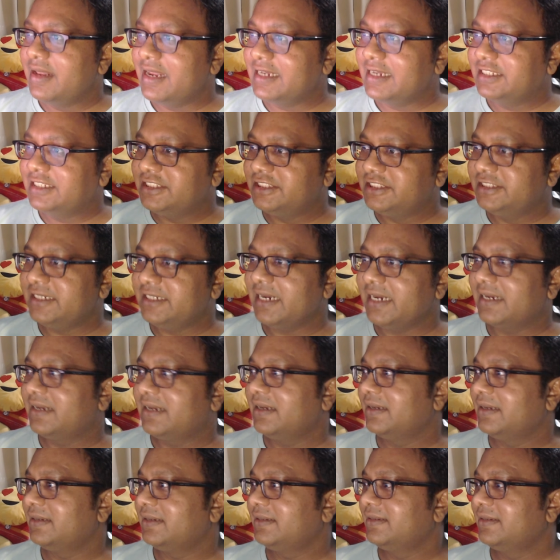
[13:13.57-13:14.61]
check
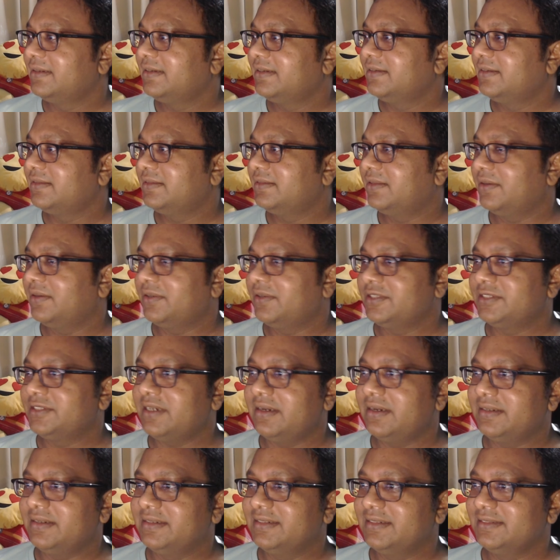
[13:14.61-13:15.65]
the result.
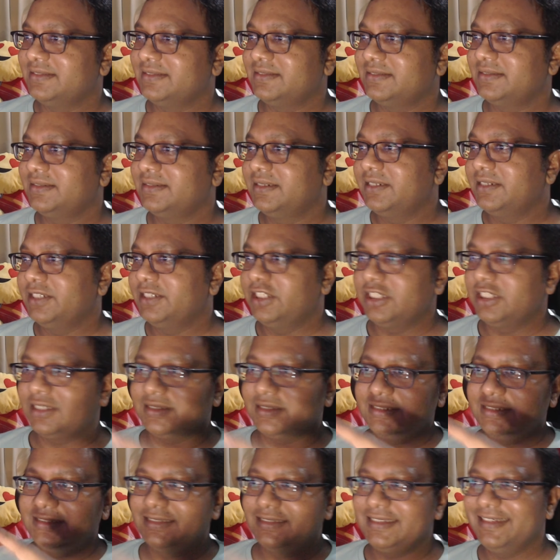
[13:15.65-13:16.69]
You can
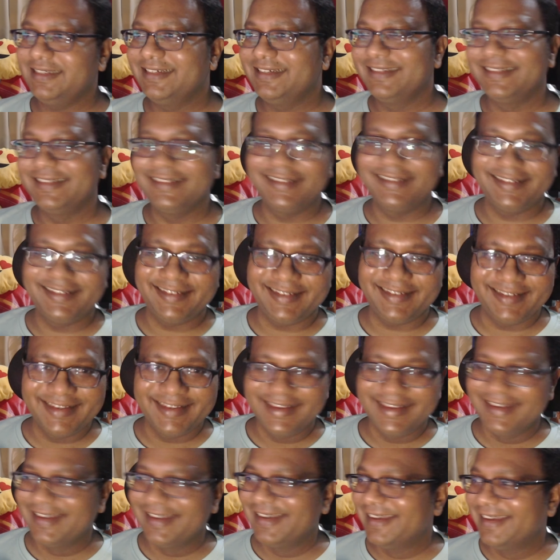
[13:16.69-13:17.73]
see
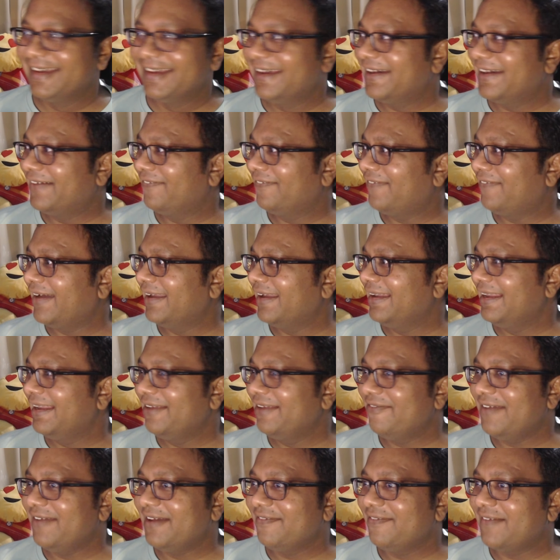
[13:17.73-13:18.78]
finally we have
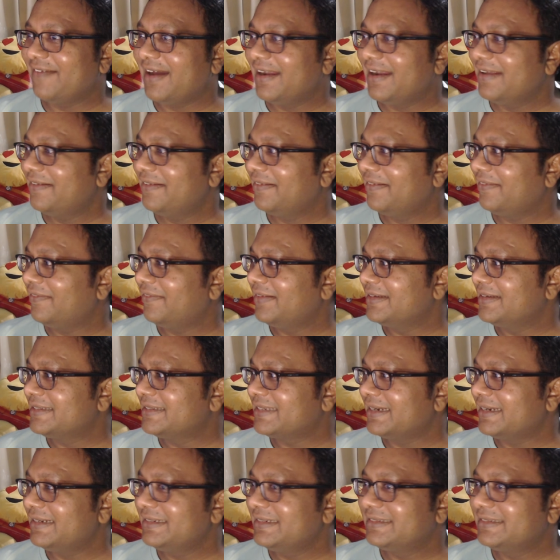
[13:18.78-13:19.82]
got a
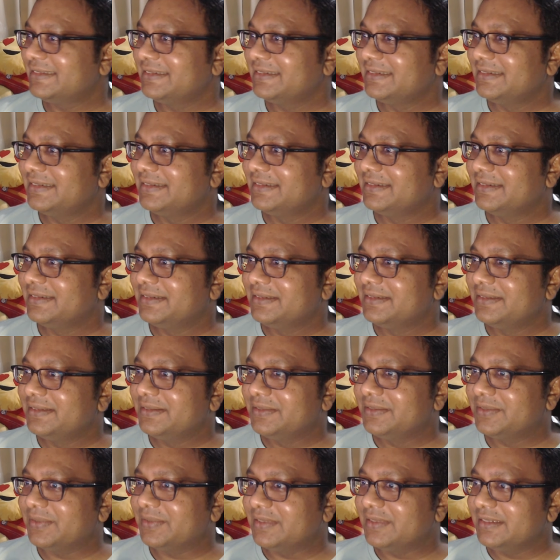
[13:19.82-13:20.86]
result. So
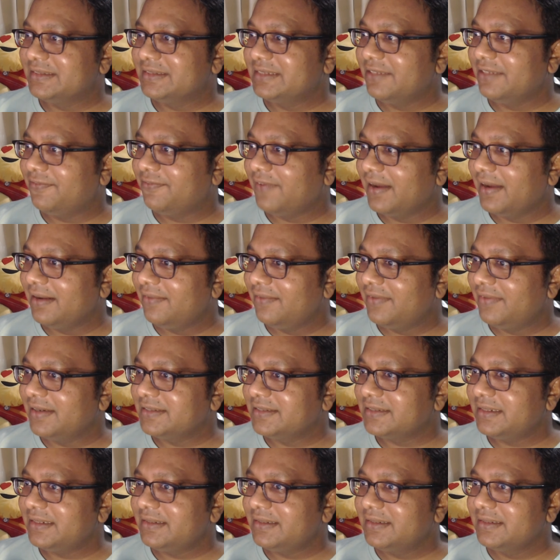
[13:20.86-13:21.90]
this is the final result,
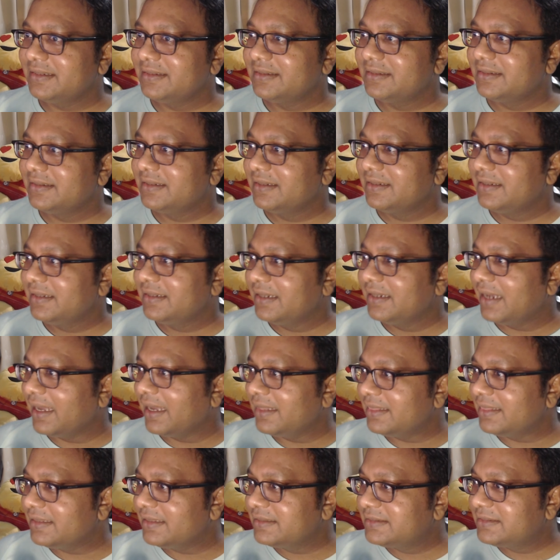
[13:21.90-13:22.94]
and this
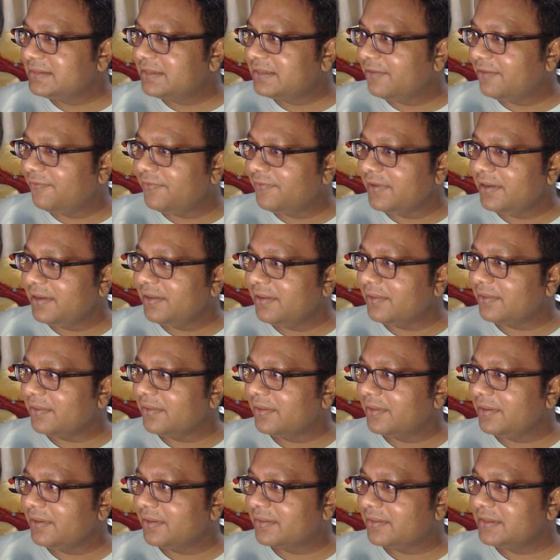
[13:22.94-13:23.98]
is the video you
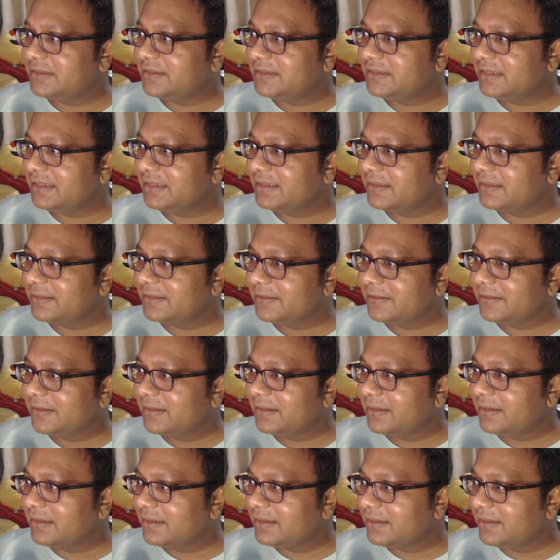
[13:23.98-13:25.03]
could see,
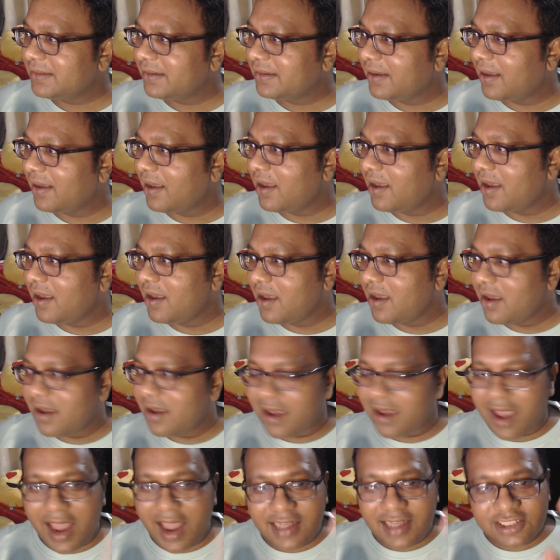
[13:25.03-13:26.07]

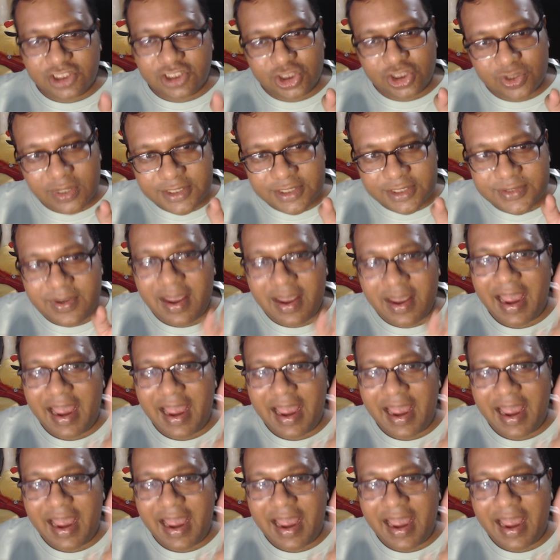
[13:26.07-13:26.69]
and you also have